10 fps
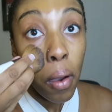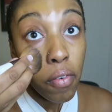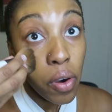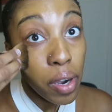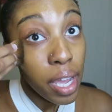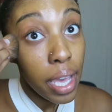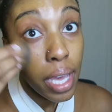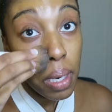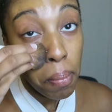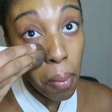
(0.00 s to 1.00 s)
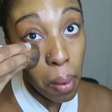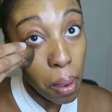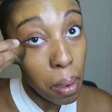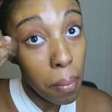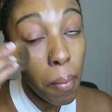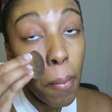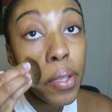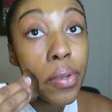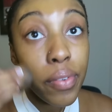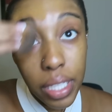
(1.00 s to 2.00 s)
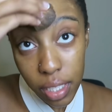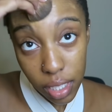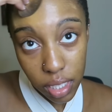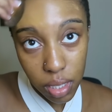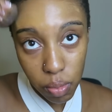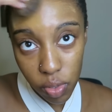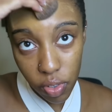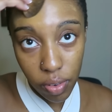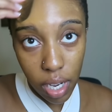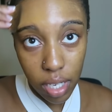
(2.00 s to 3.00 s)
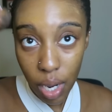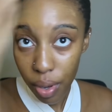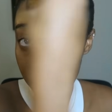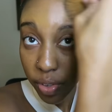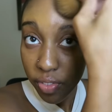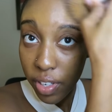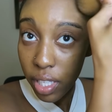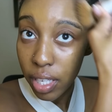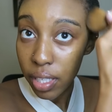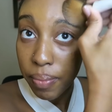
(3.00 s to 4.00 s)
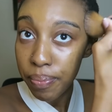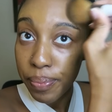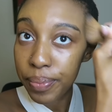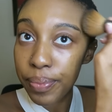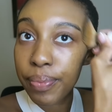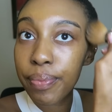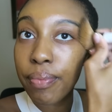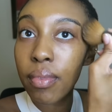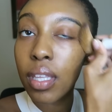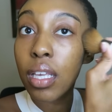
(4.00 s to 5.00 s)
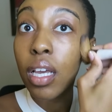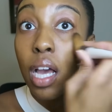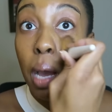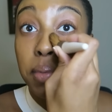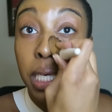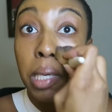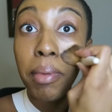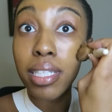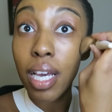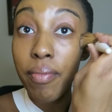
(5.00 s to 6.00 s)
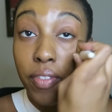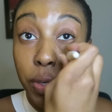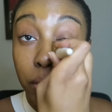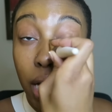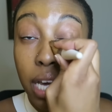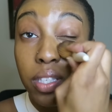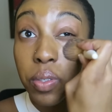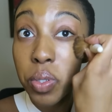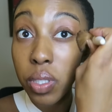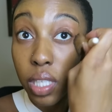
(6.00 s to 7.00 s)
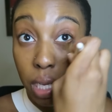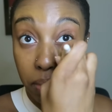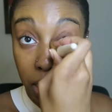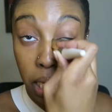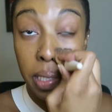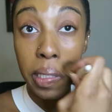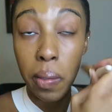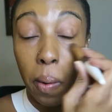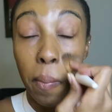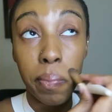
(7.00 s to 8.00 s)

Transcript: forehead, but you really can just move around however you feel like it. I'm taking my time for you guys. Usually I'd be done in